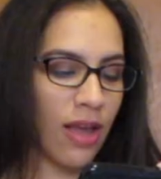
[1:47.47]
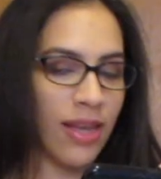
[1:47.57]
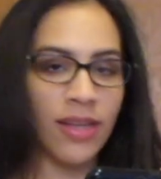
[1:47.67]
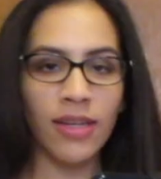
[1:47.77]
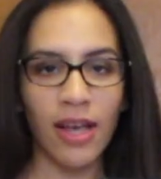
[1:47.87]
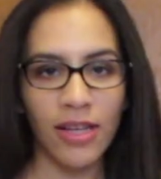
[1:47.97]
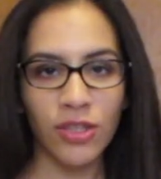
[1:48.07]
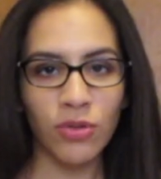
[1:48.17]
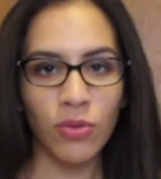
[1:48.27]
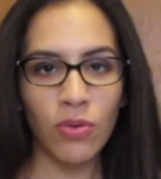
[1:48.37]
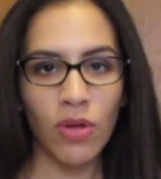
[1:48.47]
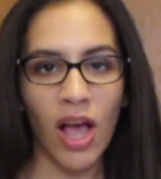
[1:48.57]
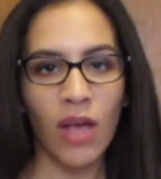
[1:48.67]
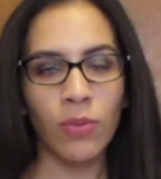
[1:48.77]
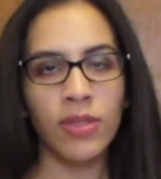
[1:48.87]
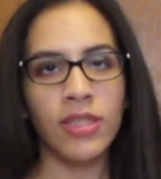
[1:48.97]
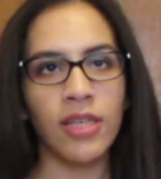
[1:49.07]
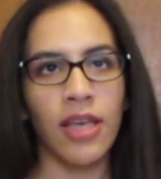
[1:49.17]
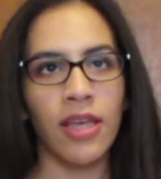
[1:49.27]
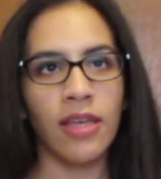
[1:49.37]
In high school, I would
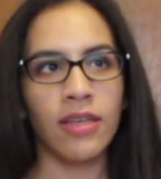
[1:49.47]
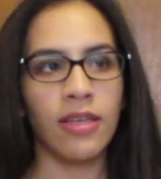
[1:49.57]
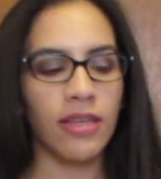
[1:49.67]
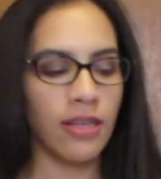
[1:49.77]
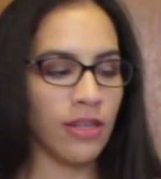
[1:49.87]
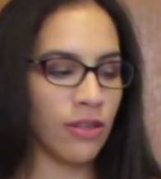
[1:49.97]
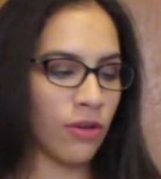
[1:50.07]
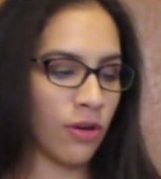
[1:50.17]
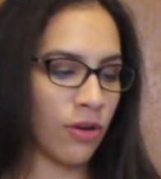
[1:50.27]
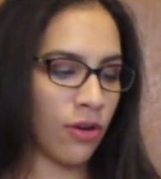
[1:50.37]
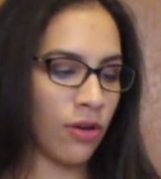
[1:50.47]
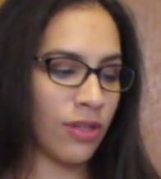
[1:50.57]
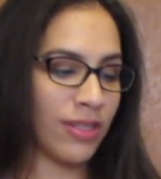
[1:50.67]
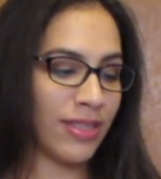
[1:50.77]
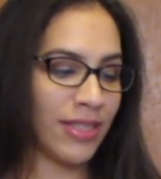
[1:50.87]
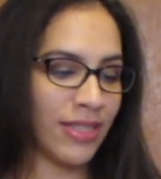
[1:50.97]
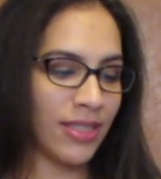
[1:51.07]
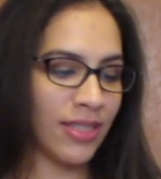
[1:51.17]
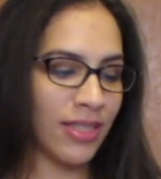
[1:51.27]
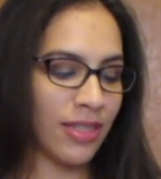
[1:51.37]
take either
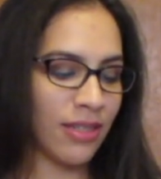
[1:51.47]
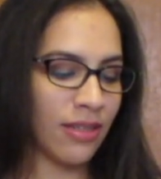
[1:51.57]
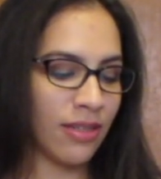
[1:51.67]
Disney